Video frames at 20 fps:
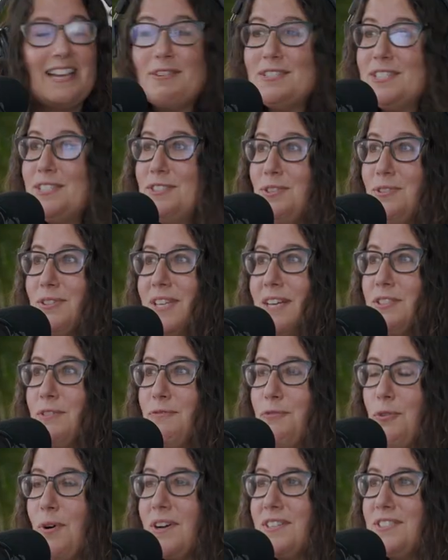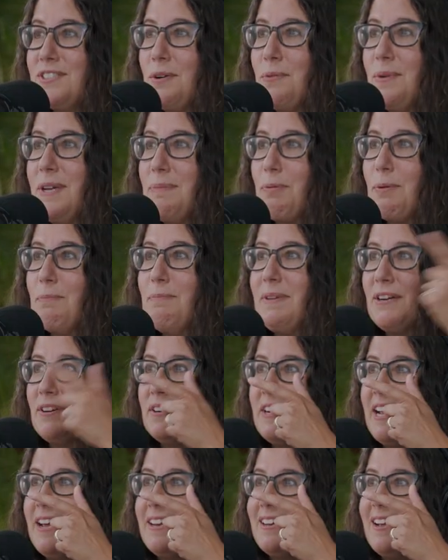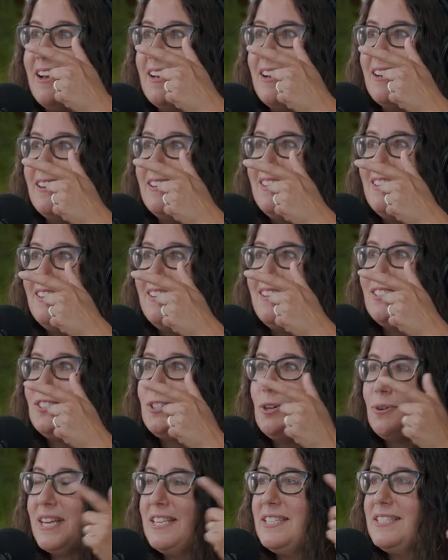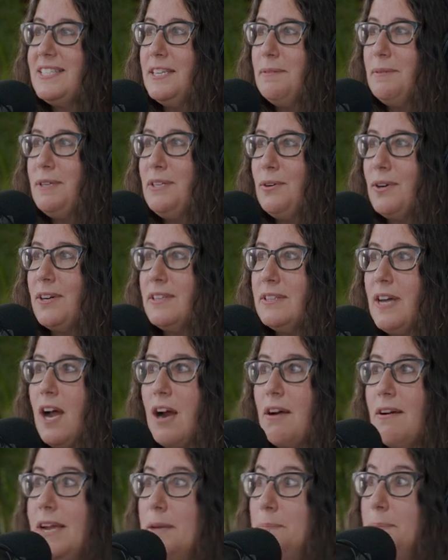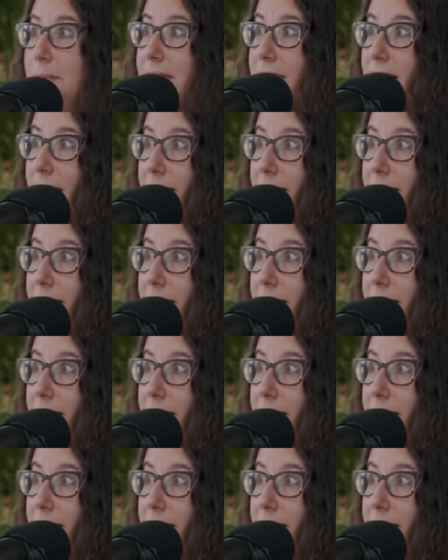That was in 2004. So we premiered at uh, Showcase Cinema North, RIP.